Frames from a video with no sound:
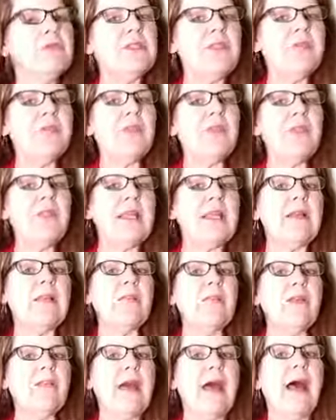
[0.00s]
different
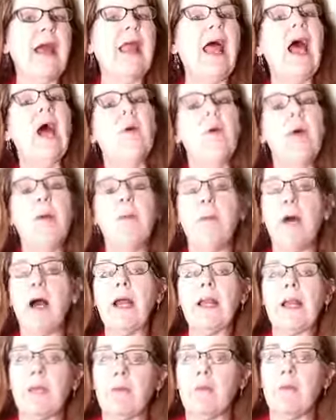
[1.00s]
things about how our
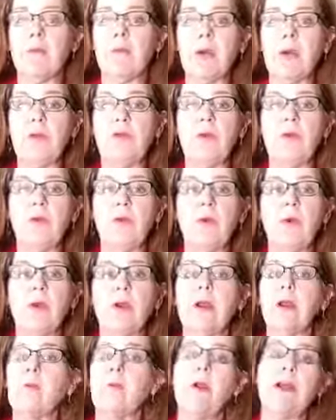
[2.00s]
body is supposed to
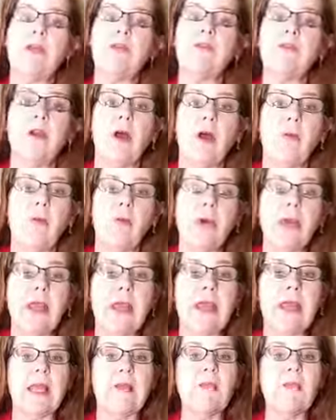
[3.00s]
work and when it's not
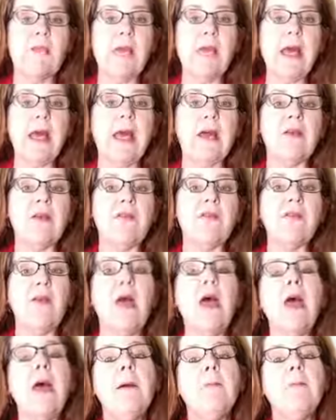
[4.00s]
working its best.
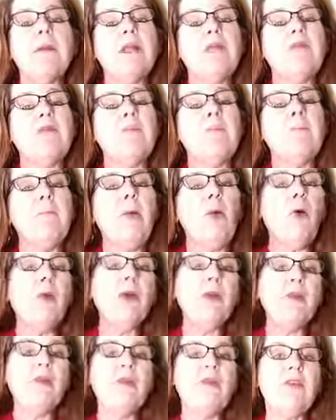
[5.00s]
But it's
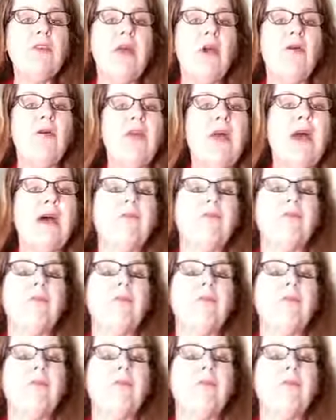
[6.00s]
important to know that